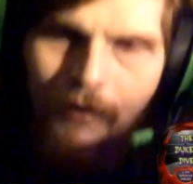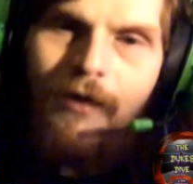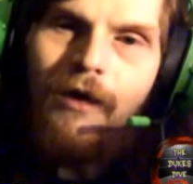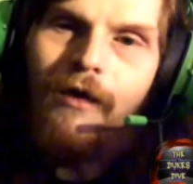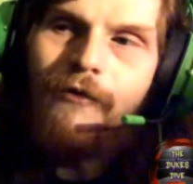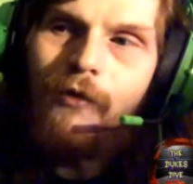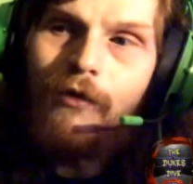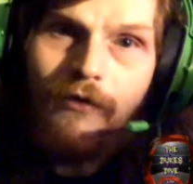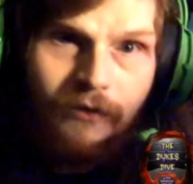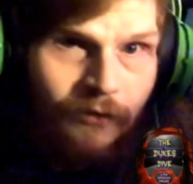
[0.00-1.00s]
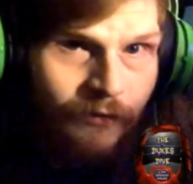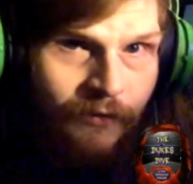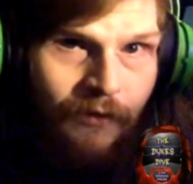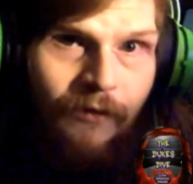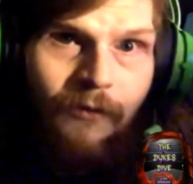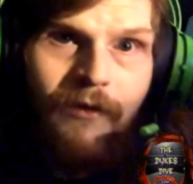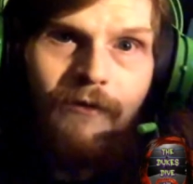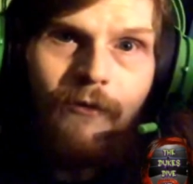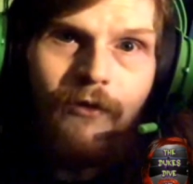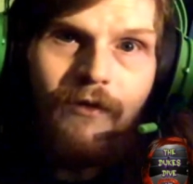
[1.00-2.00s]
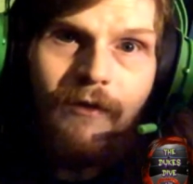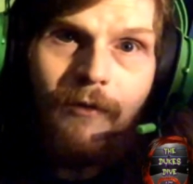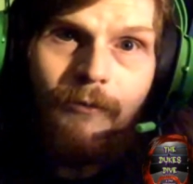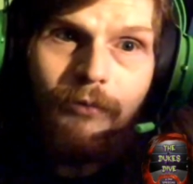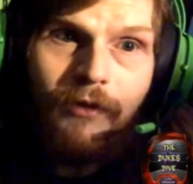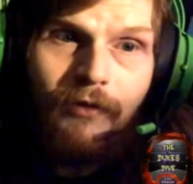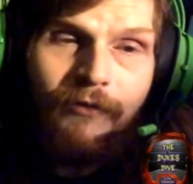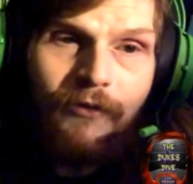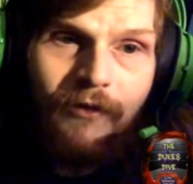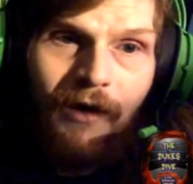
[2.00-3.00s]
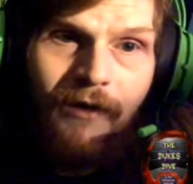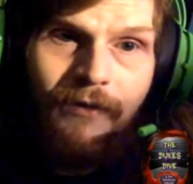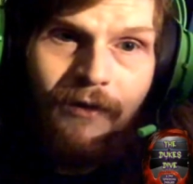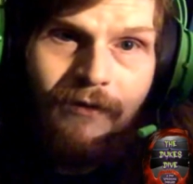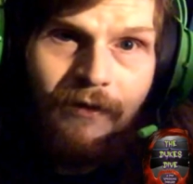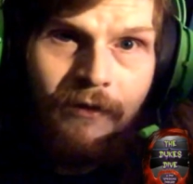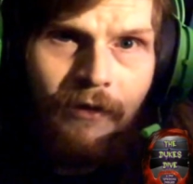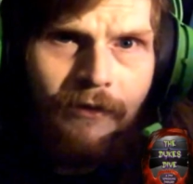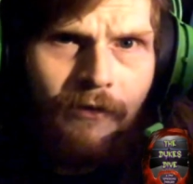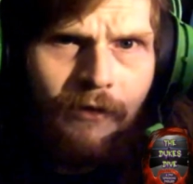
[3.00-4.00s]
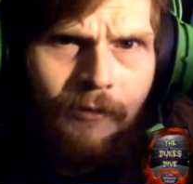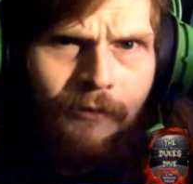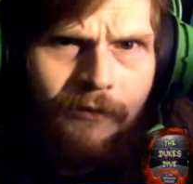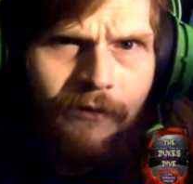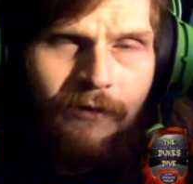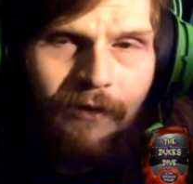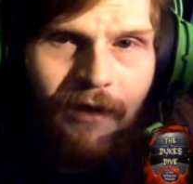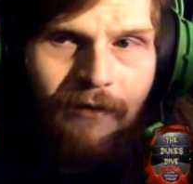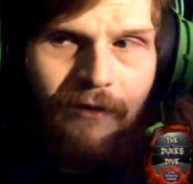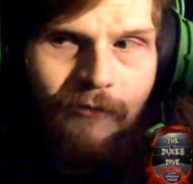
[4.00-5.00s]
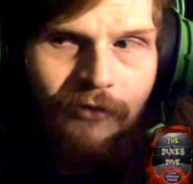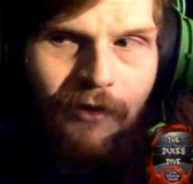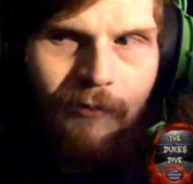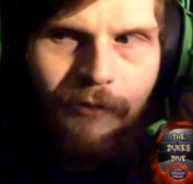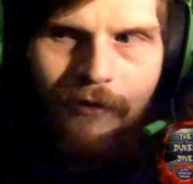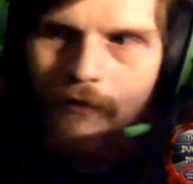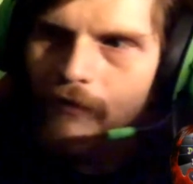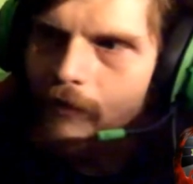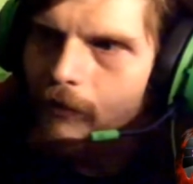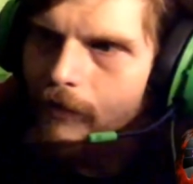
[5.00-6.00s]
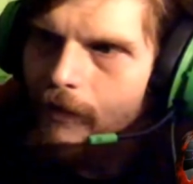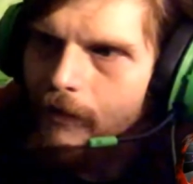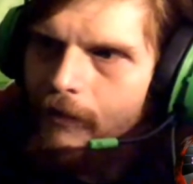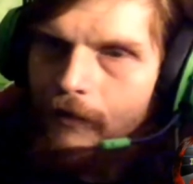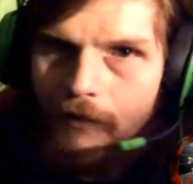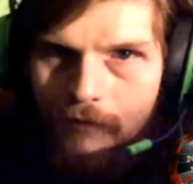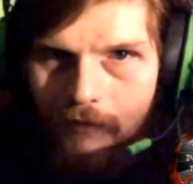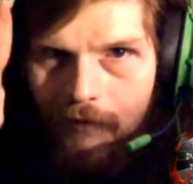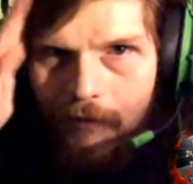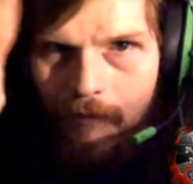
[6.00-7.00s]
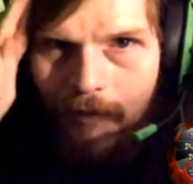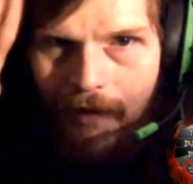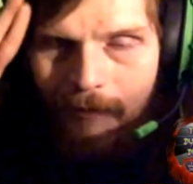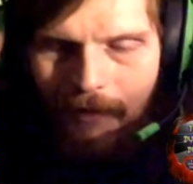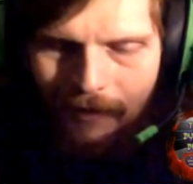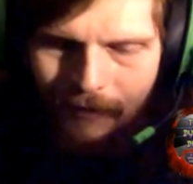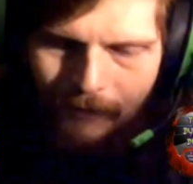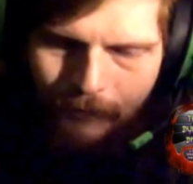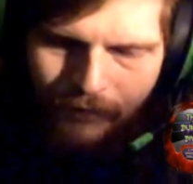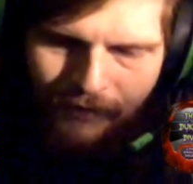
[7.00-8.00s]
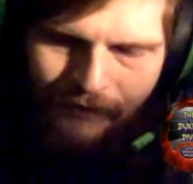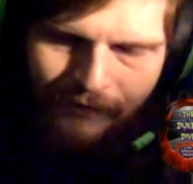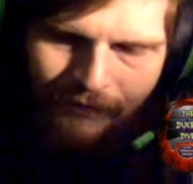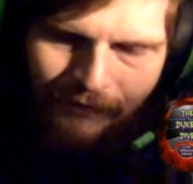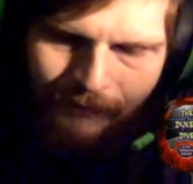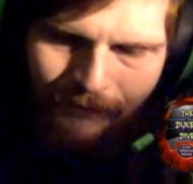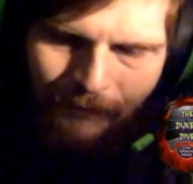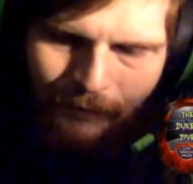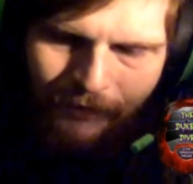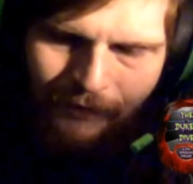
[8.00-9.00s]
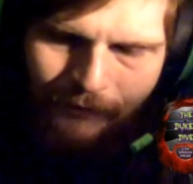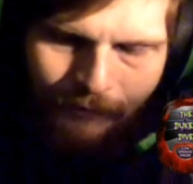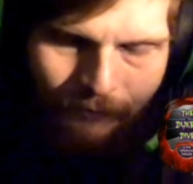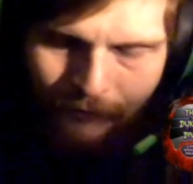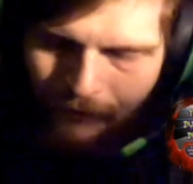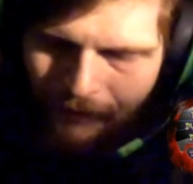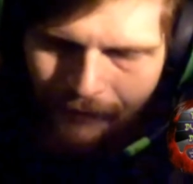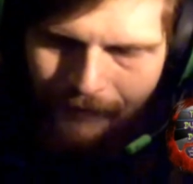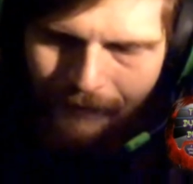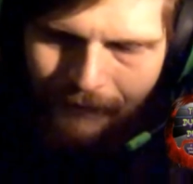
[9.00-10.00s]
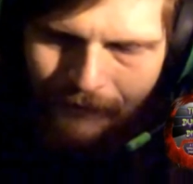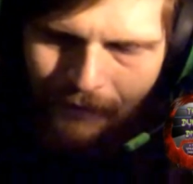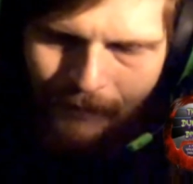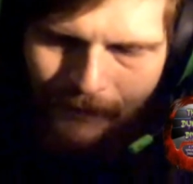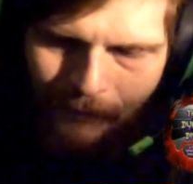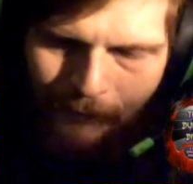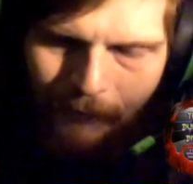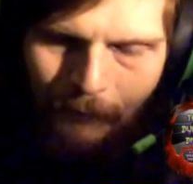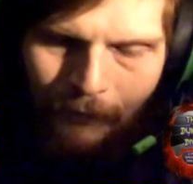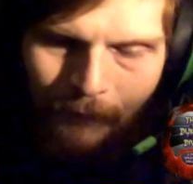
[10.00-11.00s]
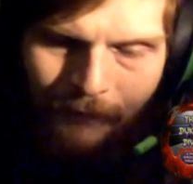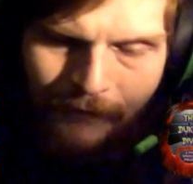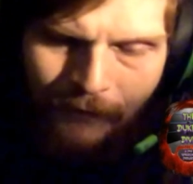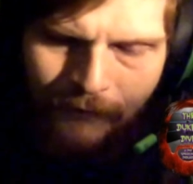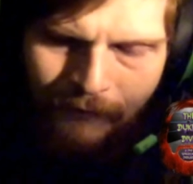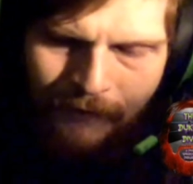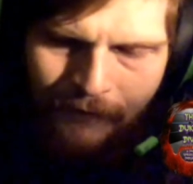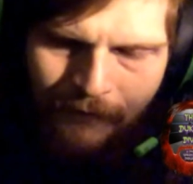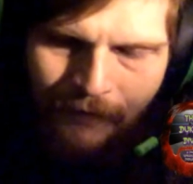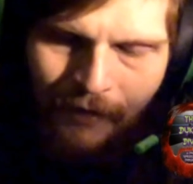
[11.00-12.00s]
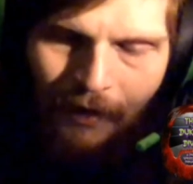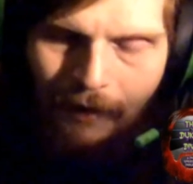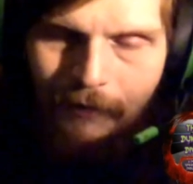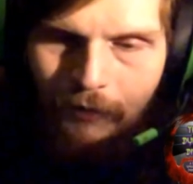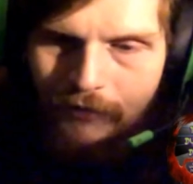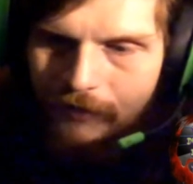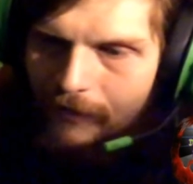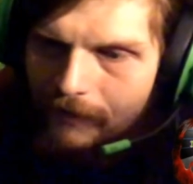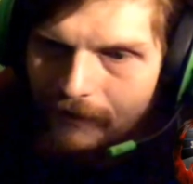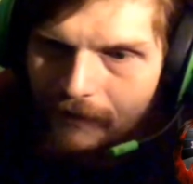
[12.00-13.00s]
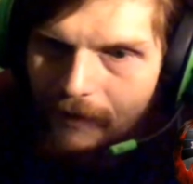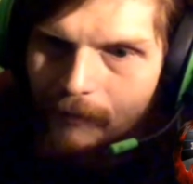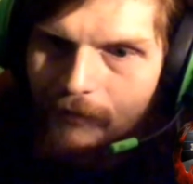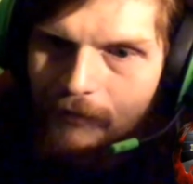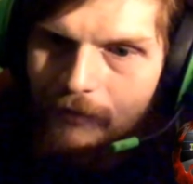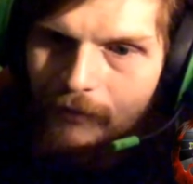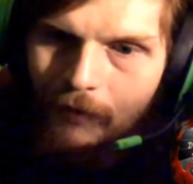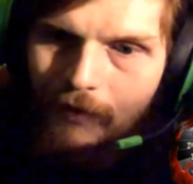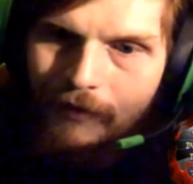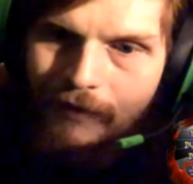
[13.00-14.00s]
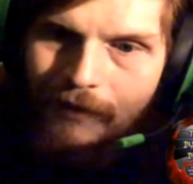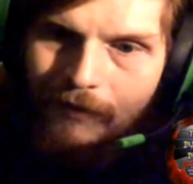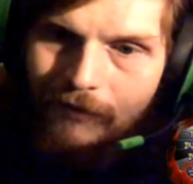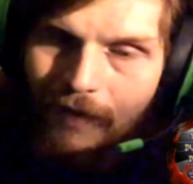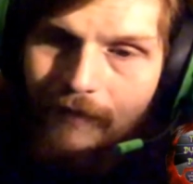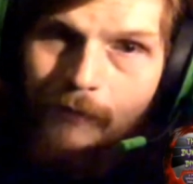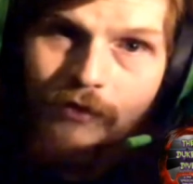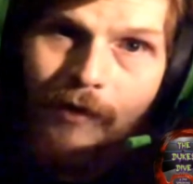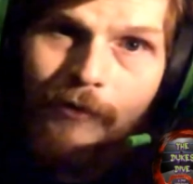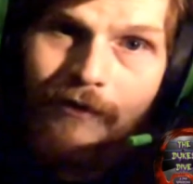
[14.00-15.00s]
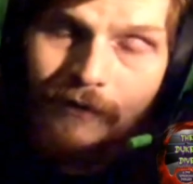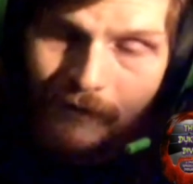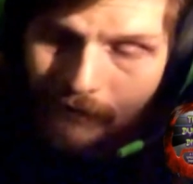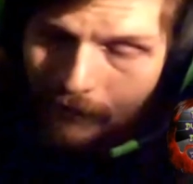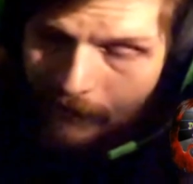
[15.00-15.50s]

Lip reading: Of course, this is another one. Of course, I completely forgot that the Gun Club was tag team champion. So bad the brain there, and then completely. I don't even know, man, what went on right here. I told you that the Acclaim was going to walk out tag team champions, and